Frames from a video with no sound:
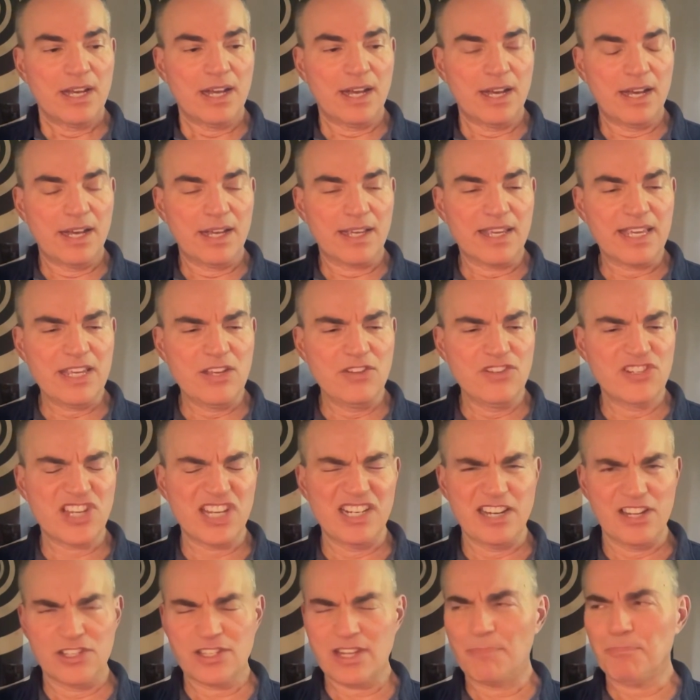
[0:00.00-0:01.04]
He's in
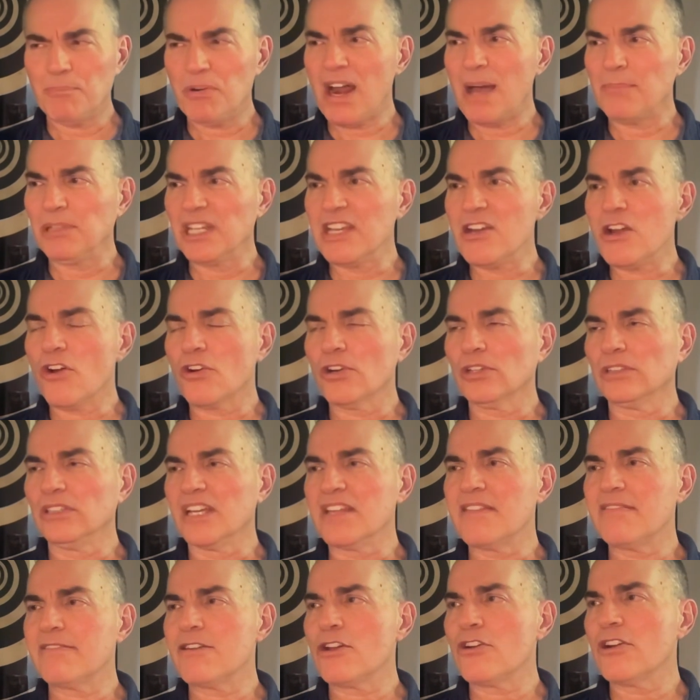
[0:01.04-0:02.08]
his probably early
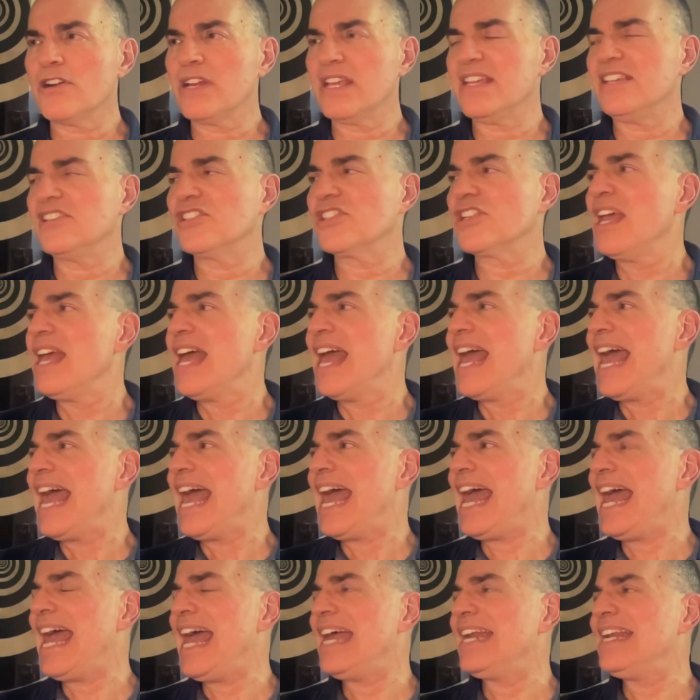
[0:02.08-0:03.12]
30s,
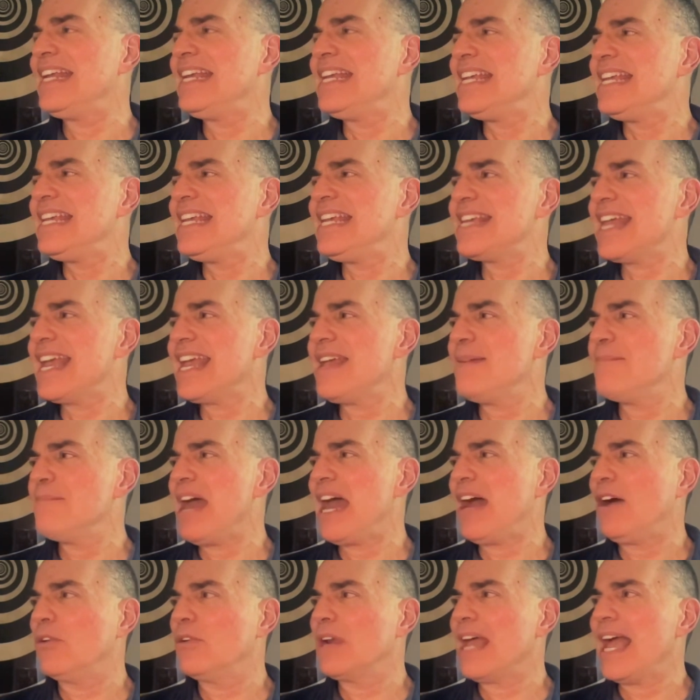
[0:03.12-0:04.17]
and he came
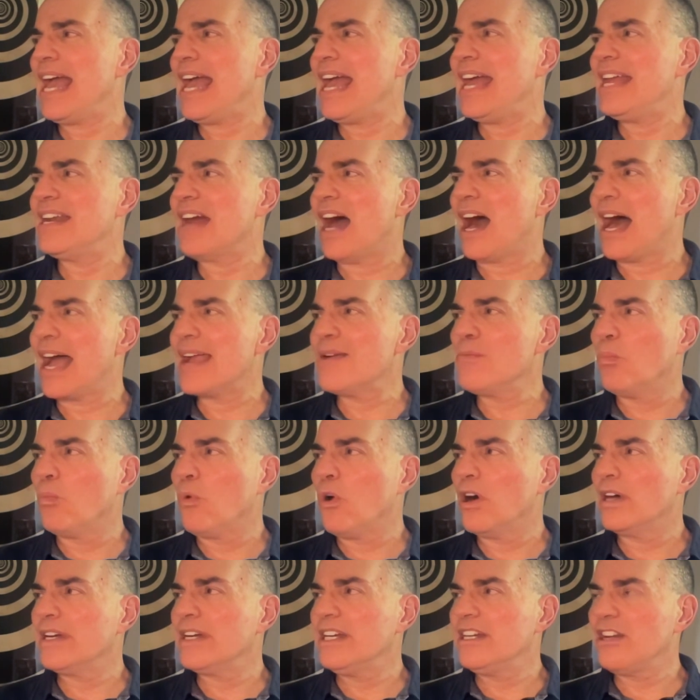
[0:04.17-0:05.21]
out, and I
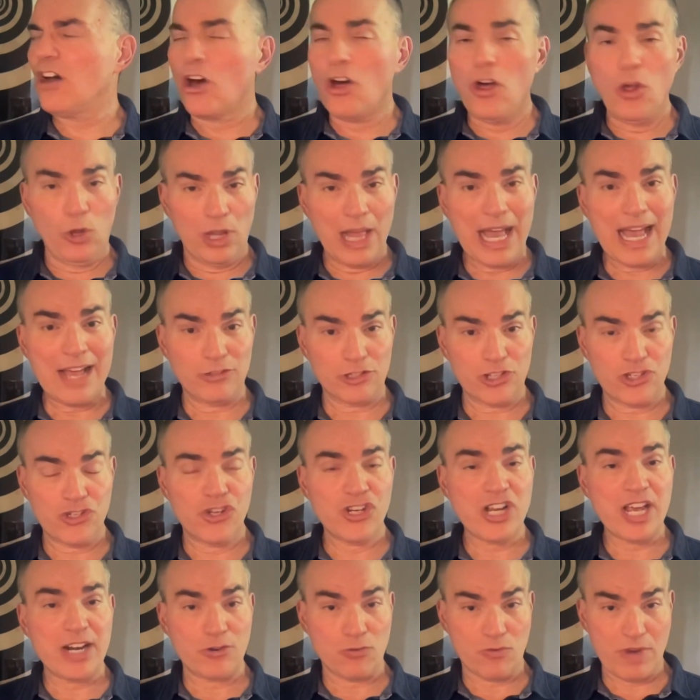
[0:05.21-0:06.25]
wanted a whole house
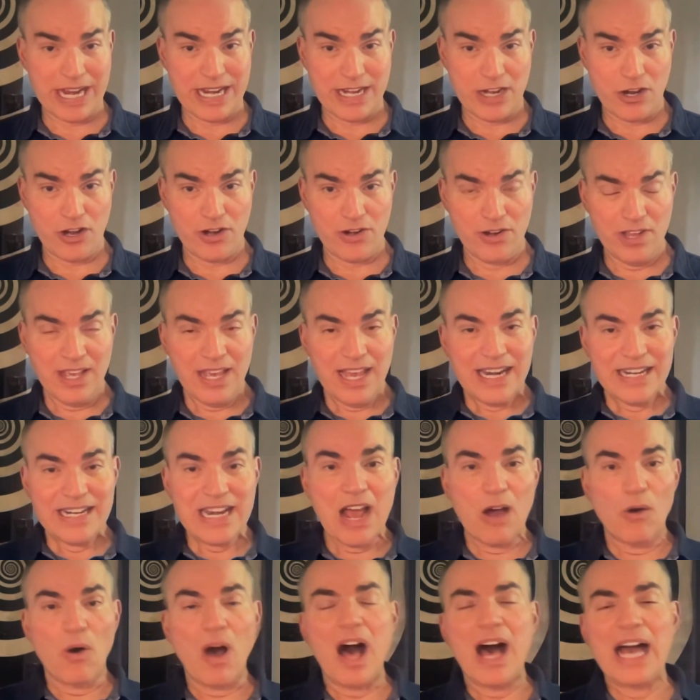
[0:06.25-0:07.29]
generator.
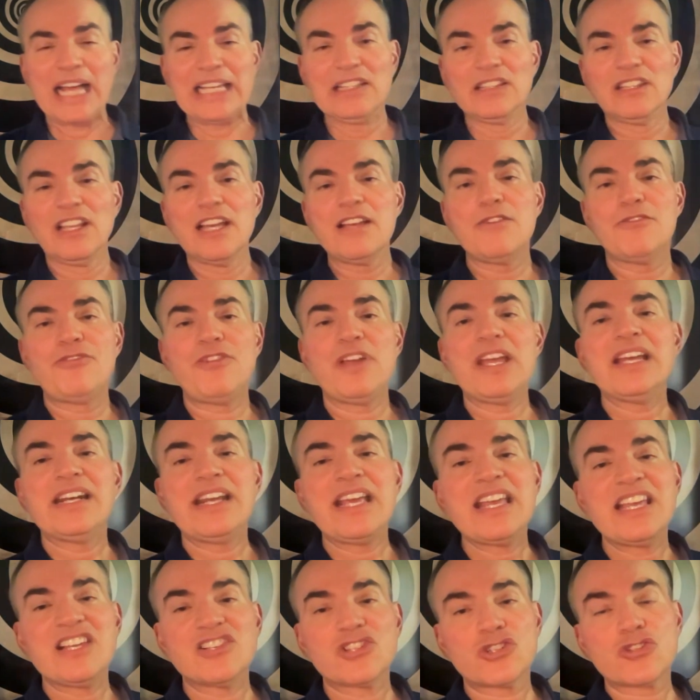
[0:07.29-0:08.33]
Now, I live in a
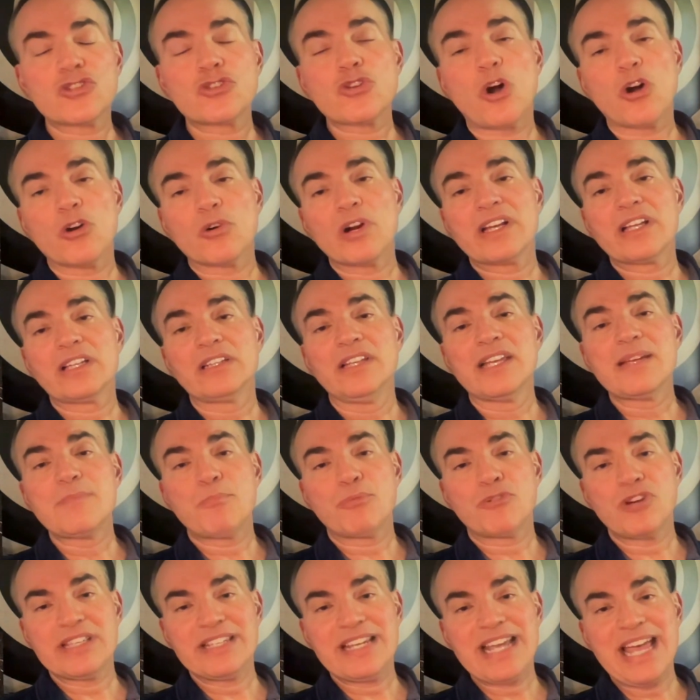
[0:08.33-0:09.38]
historically
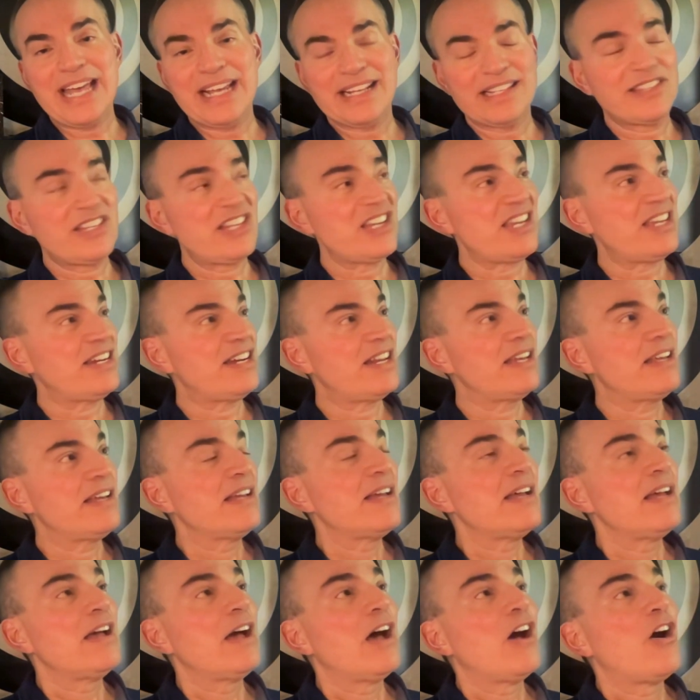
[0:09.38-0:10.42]
protected
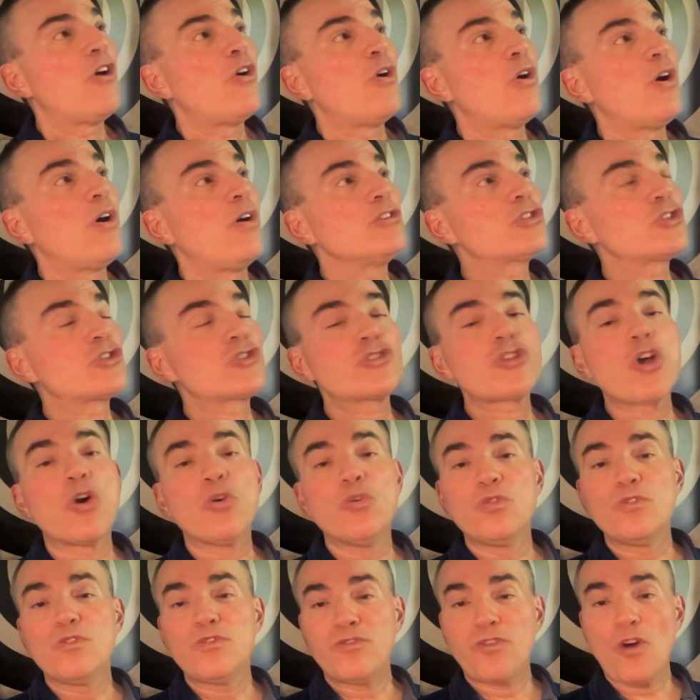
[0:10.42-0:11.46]

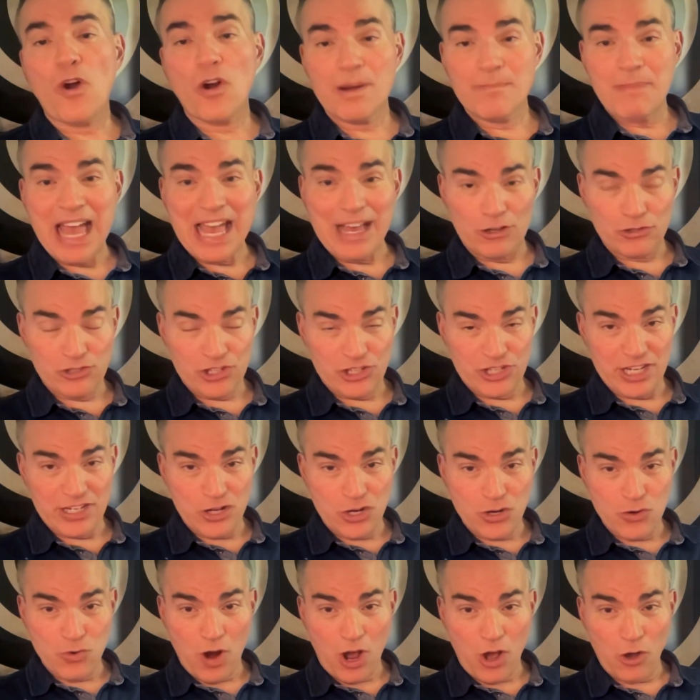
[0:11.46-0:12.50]
stone farmhouse in
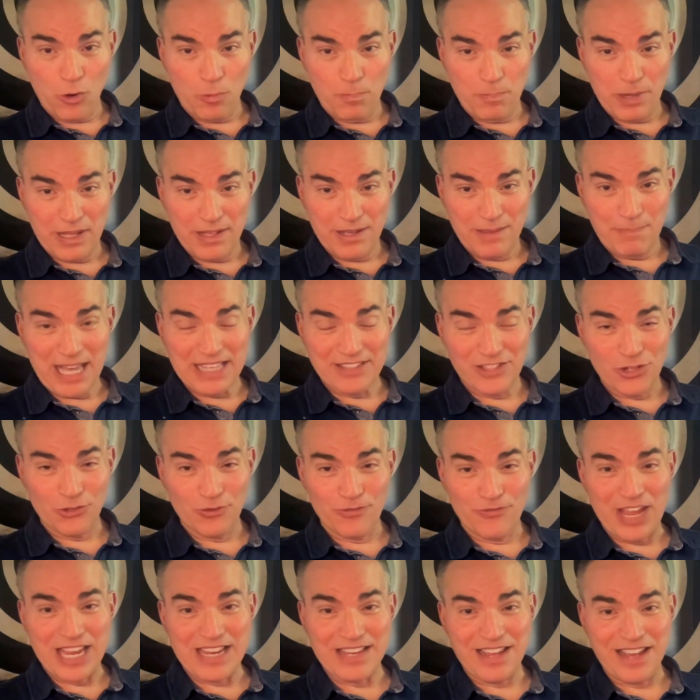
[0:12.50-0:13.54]
New Hope,
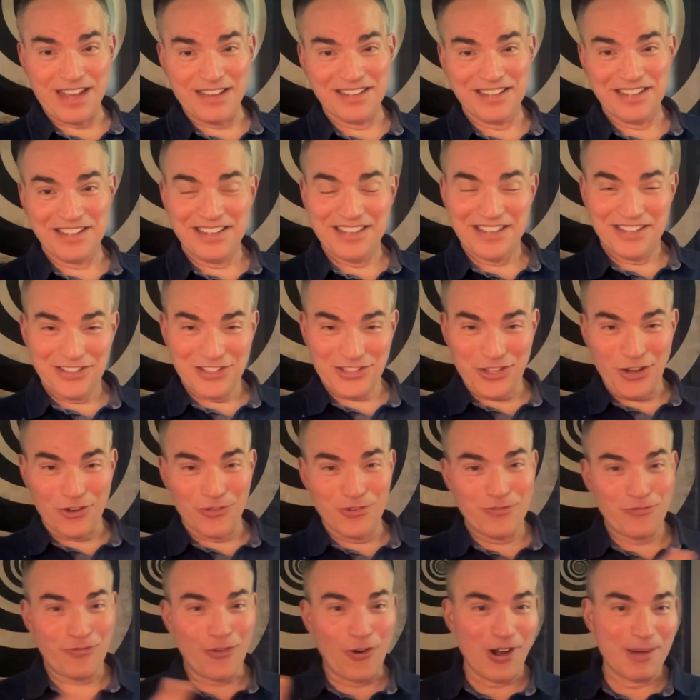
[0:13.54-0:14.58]
Pennsylvania. Stone
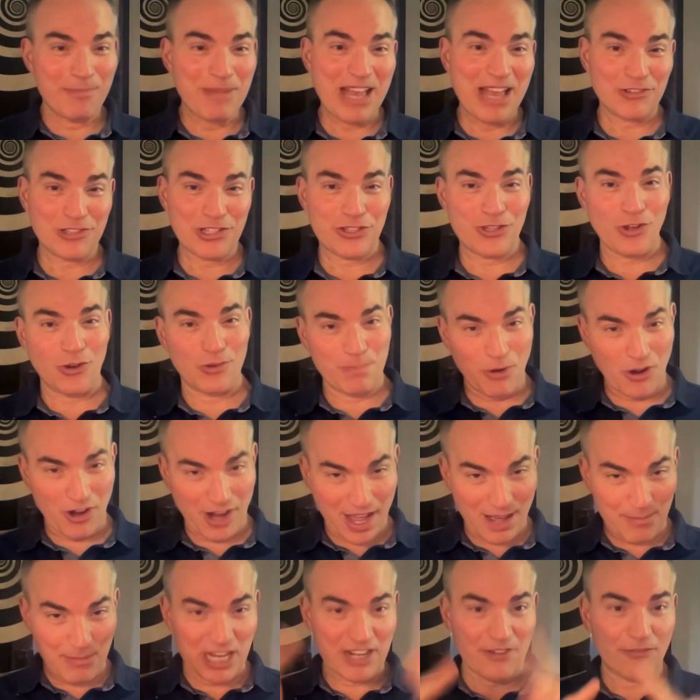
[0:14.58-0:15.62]
farmhouse, stone barn.
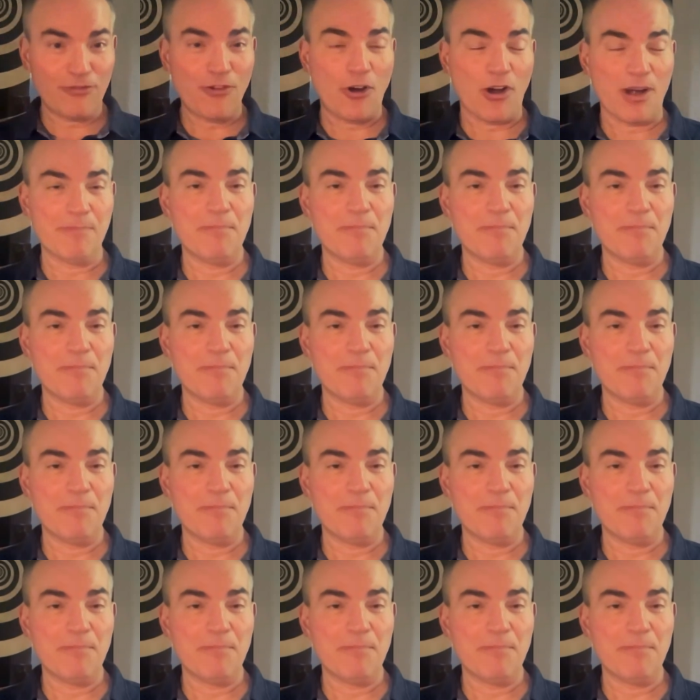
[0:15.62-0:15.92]
I'm on a farm.